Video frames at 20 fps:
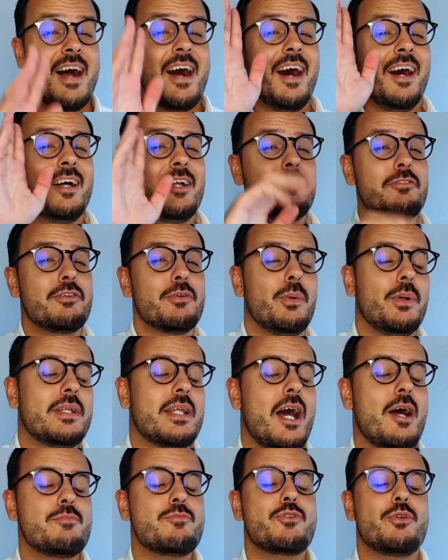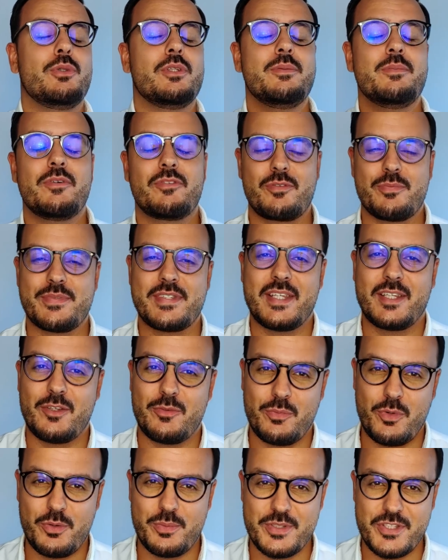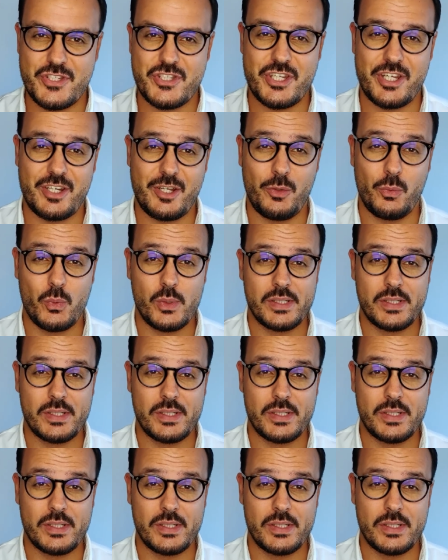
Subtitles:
Hello everyone, I'm Jolima from Scented Moments channel,